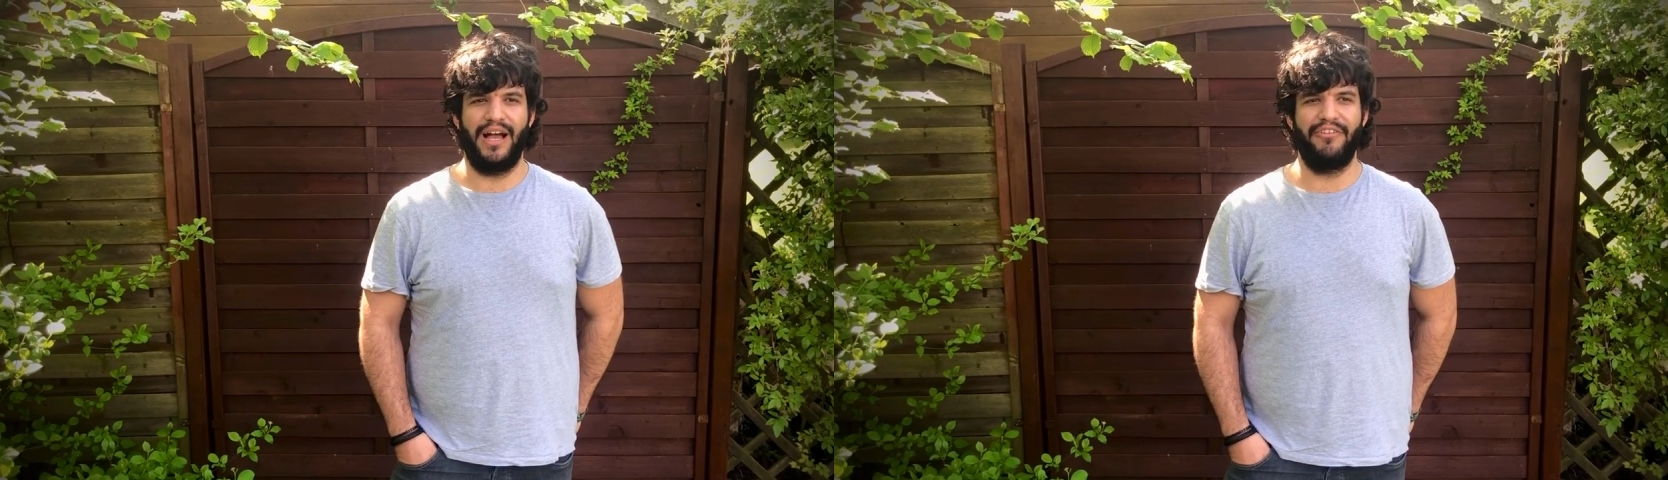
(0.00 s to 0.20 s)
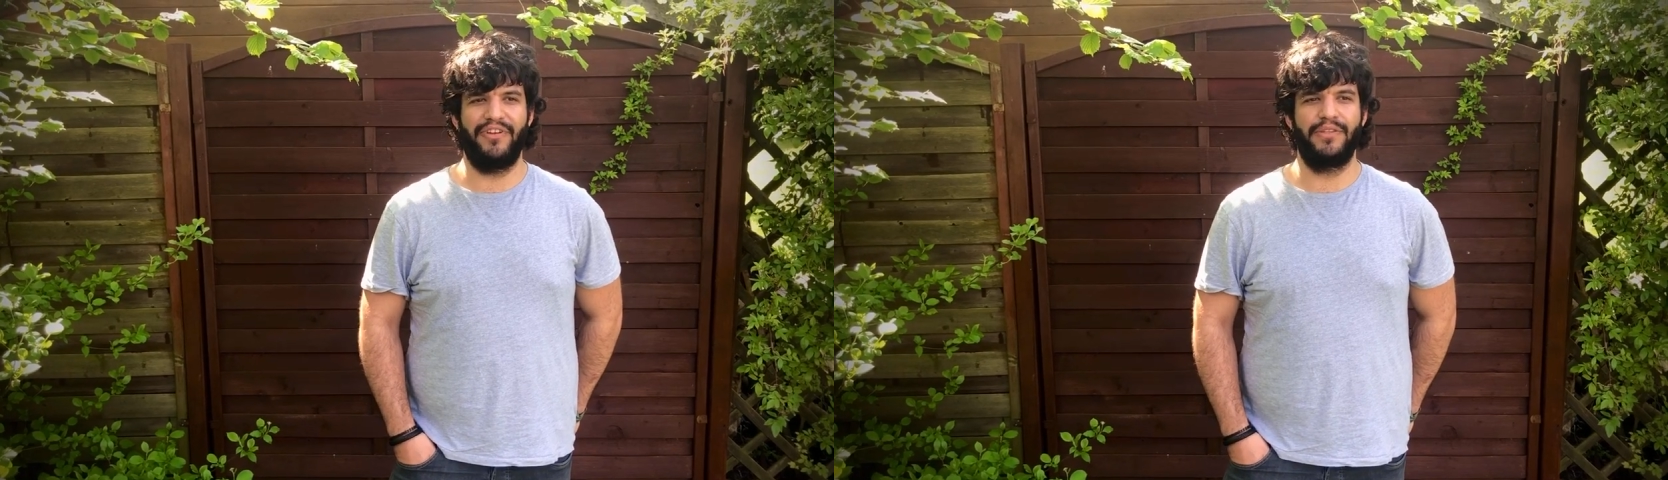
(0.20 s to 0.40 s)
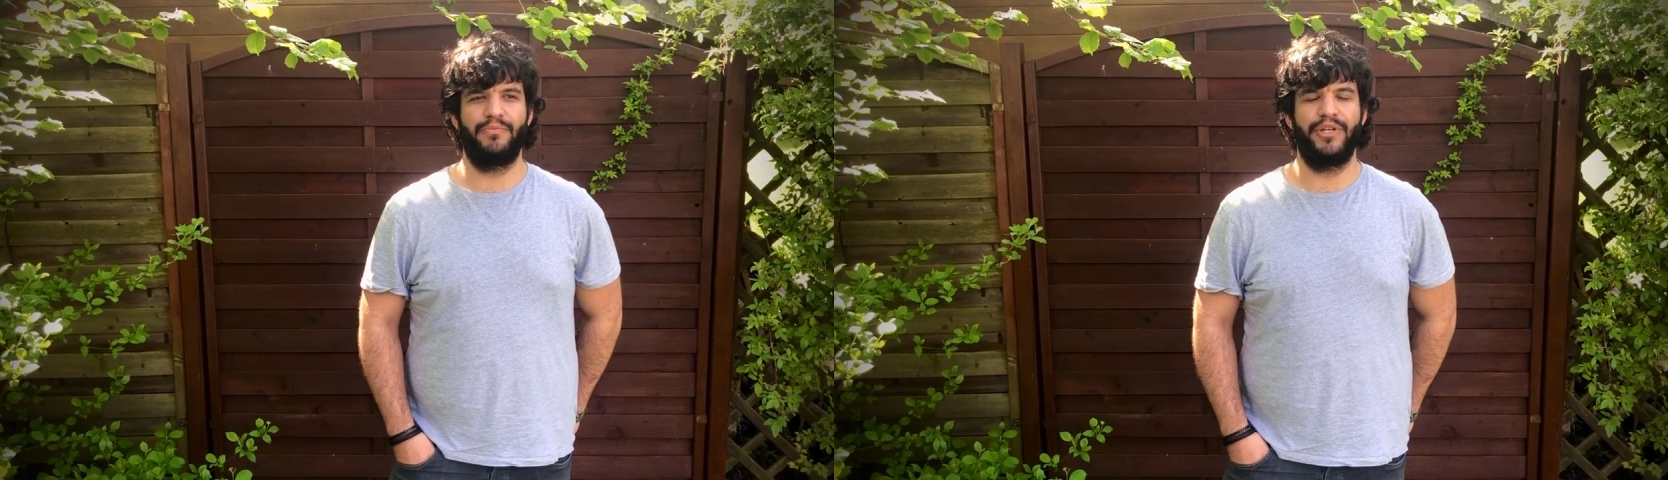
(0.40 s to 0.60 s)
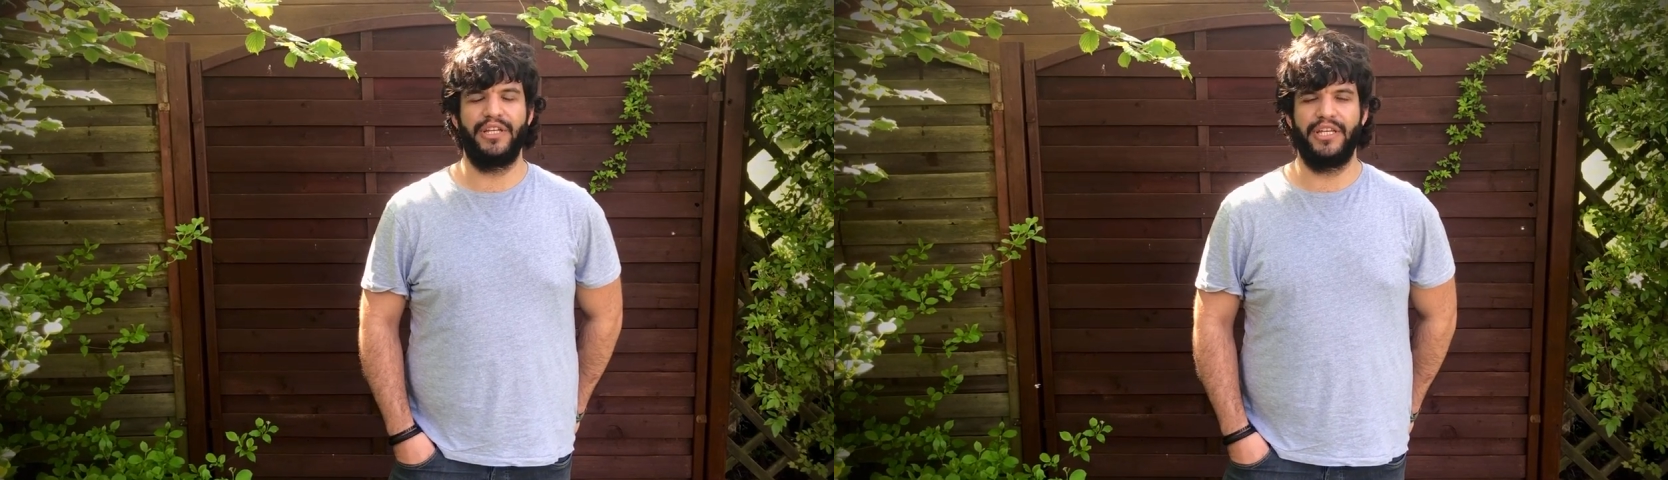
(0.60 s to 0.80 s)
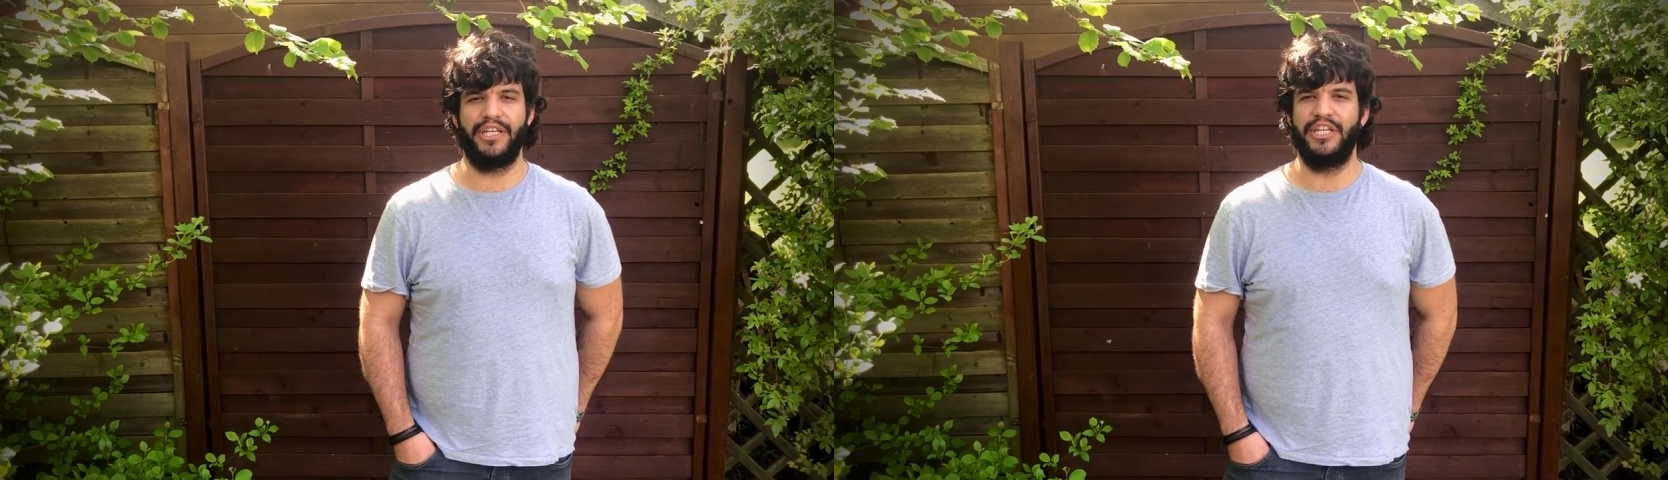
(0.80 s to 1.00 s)
I found it
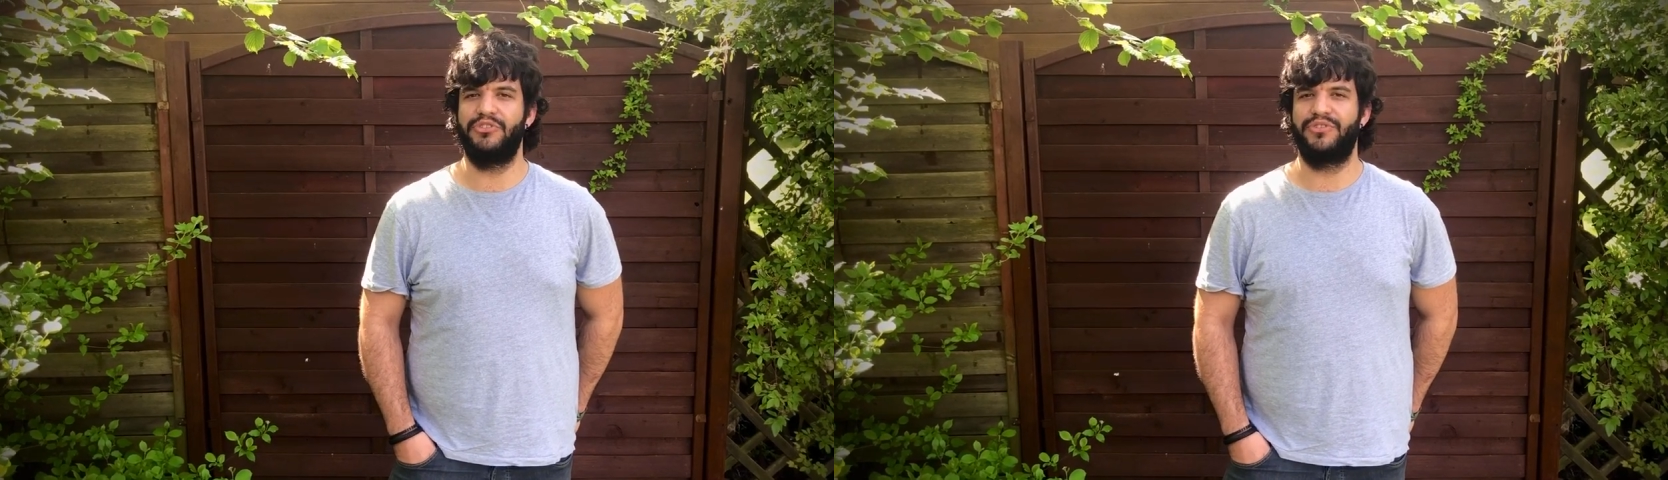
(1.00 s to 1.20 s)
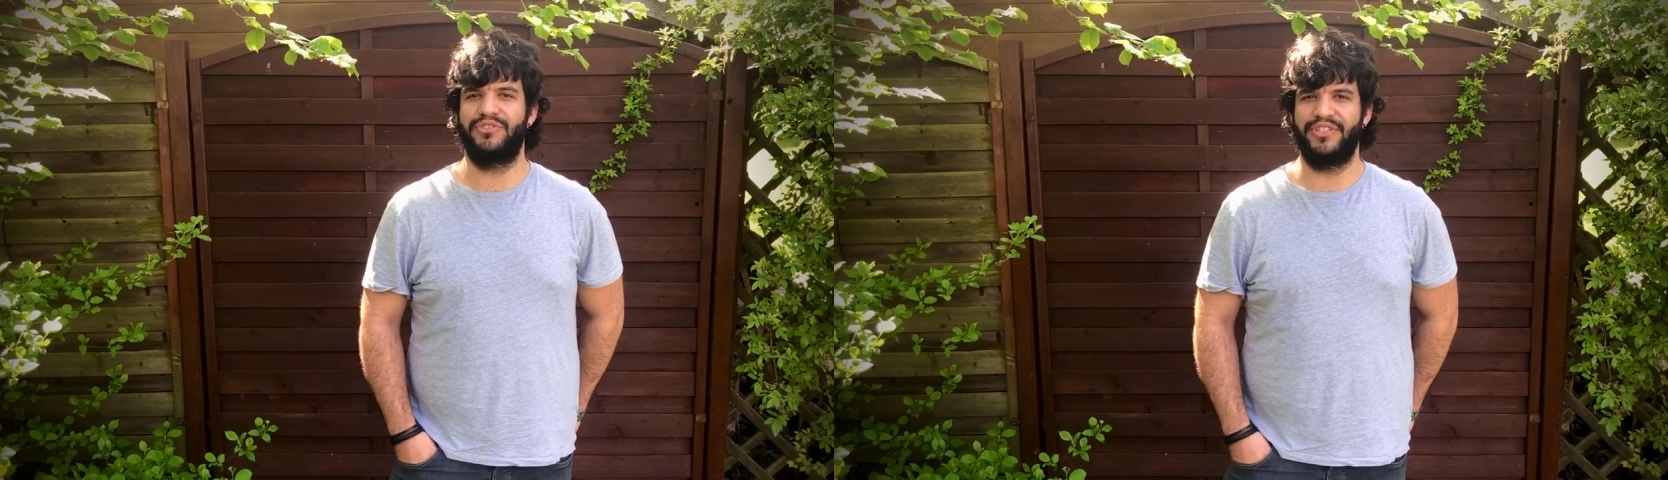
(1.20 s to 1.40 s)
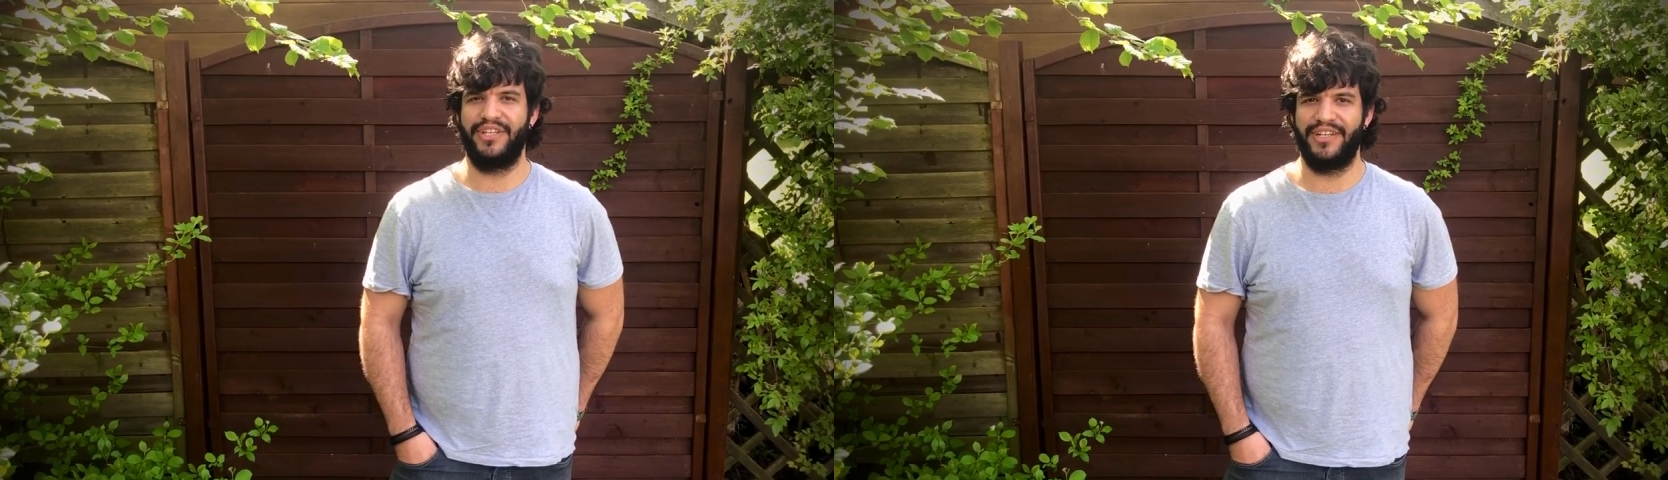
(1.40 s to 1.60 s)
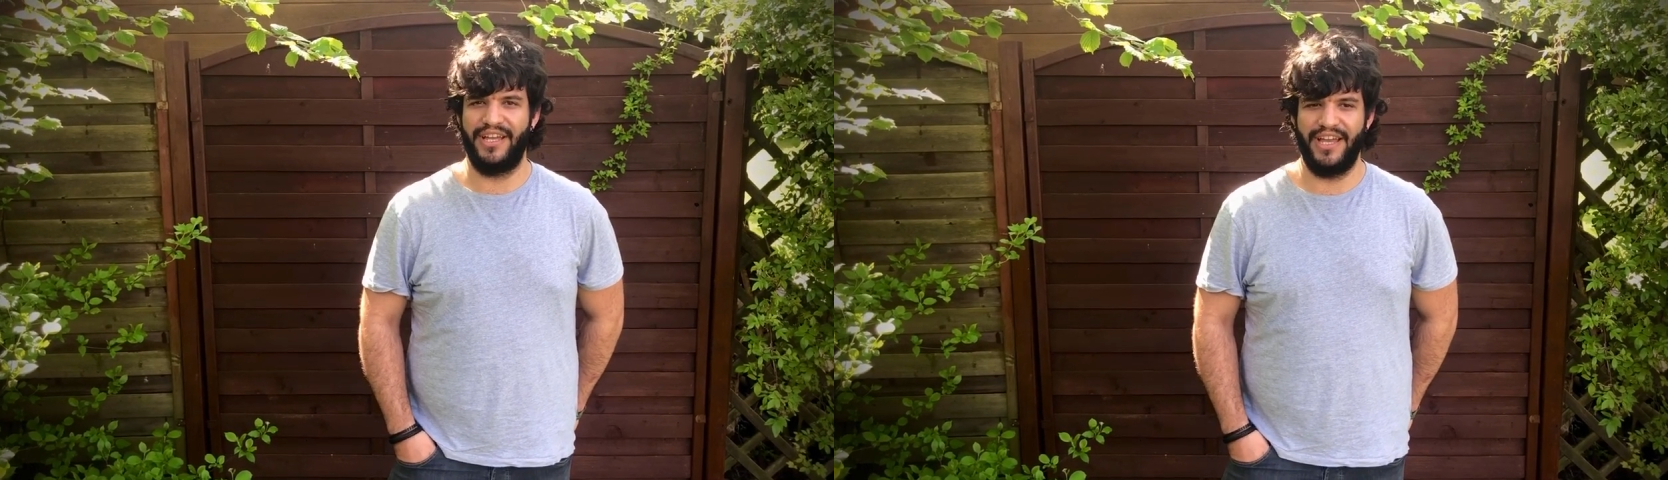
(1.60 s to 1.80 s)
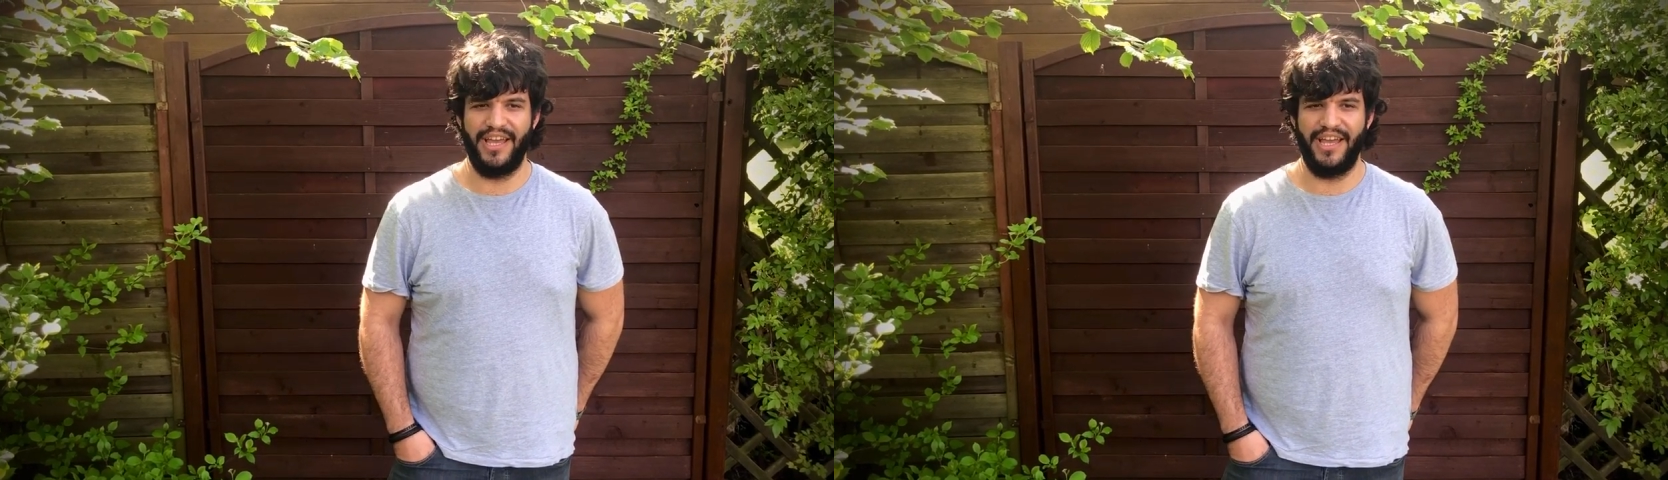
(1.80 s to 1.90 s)
really interesting